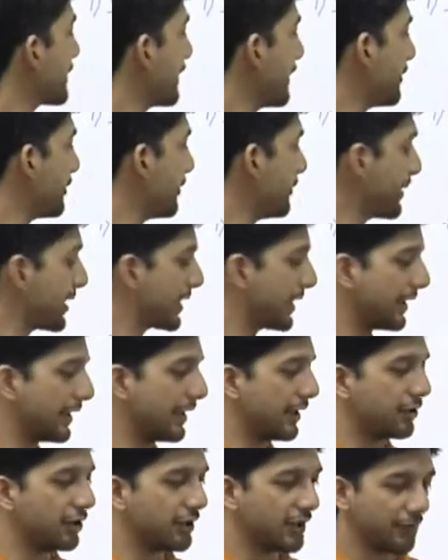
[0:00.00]
state
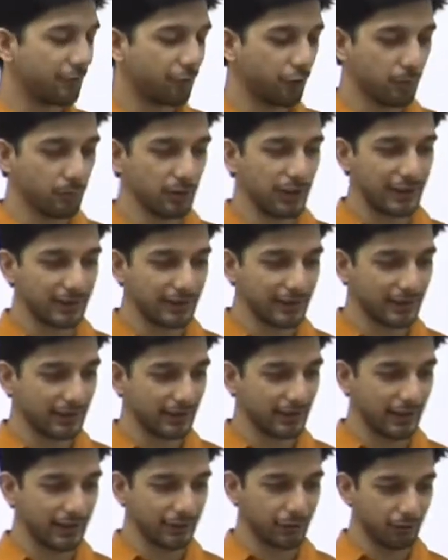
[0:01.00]
representation. I formulated a
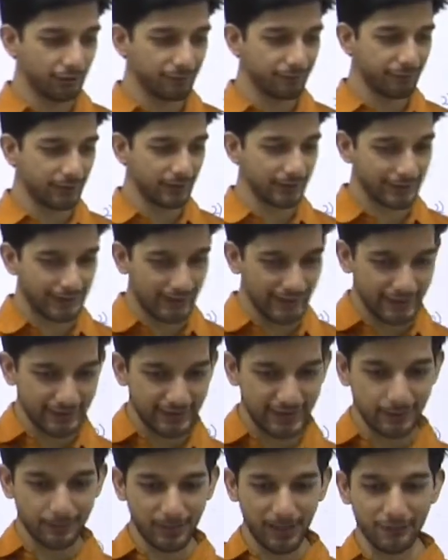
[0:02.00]
kind of
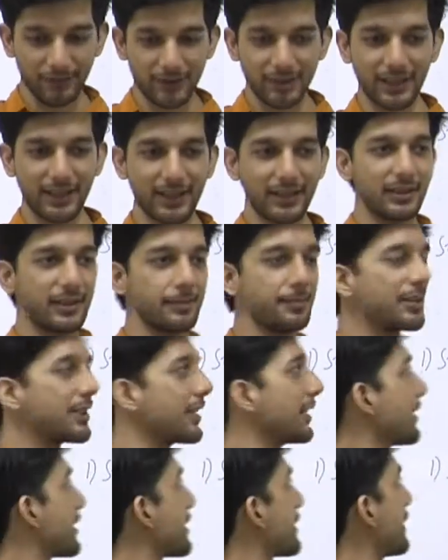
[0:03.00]
technique by which I can
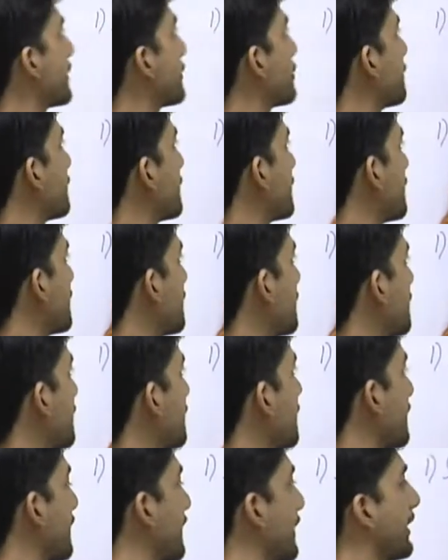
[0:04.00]
represent the state of
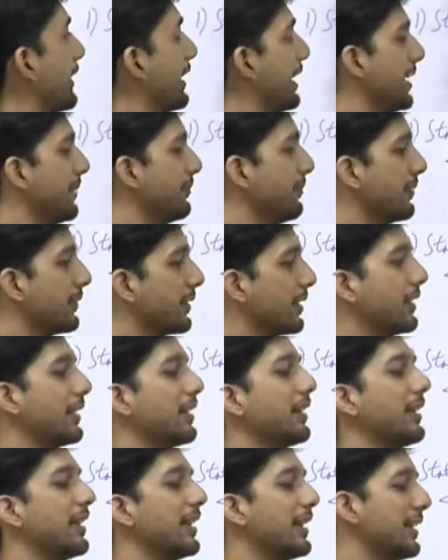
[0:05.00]
a game
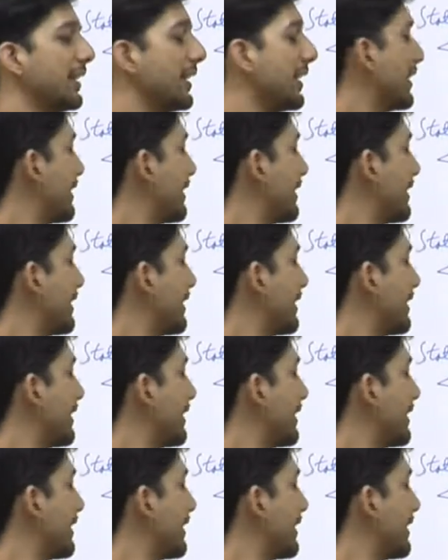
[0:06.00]
in